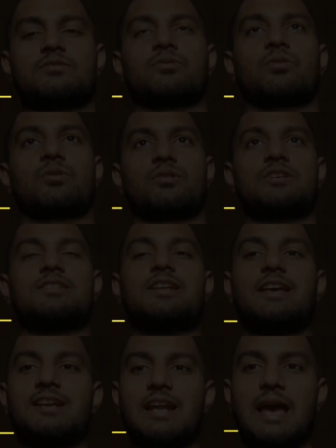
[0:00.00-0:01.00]
So just
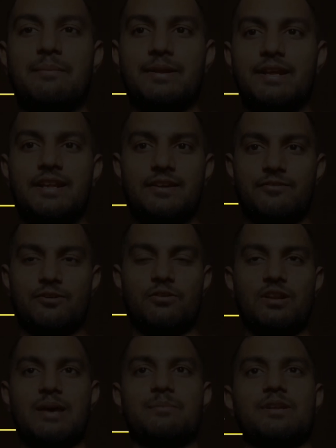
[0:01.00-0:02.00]
like library, if you
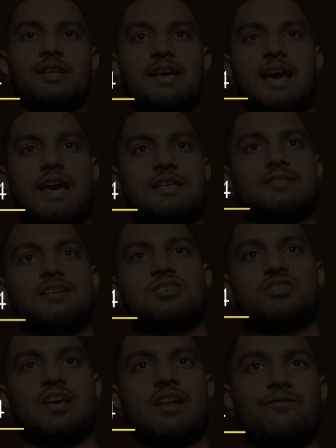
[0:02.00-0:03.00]
know, library has this
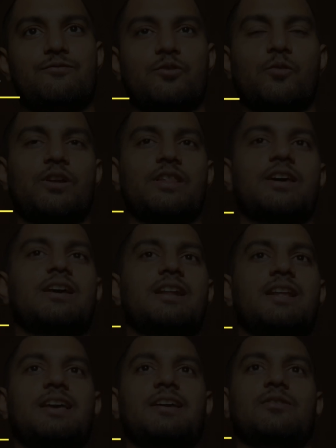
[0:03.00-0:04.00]
shelf over there,
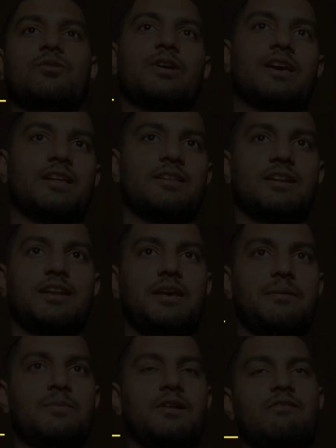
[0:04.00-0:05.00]
like, okay, the
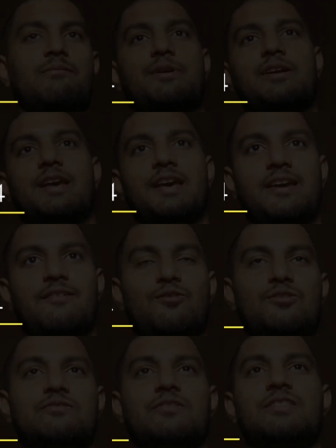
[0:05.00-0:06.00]
name alphabet A
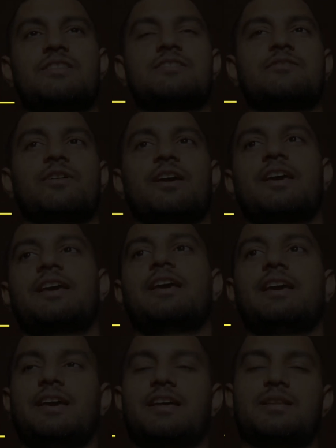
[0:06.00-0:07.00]
was with this way,
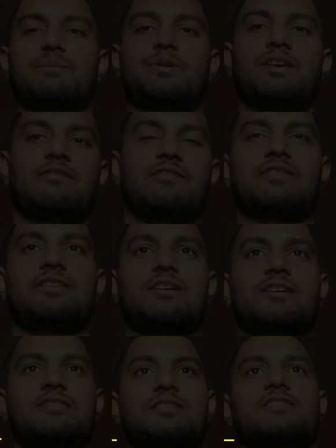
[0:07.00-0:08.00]
the B with
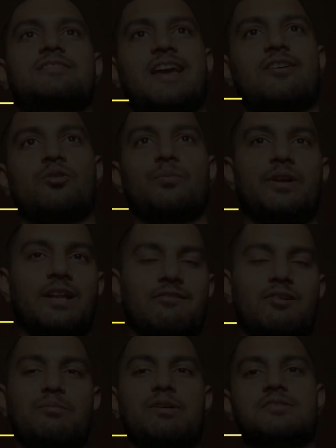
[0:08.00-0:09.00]
this, encyclopedia
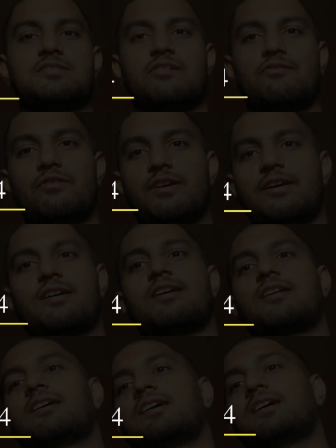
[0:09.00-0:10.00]
will be in
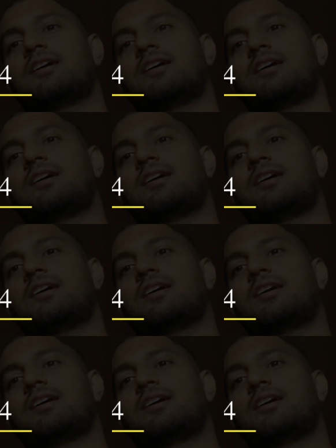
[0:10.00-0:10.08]
somewhere,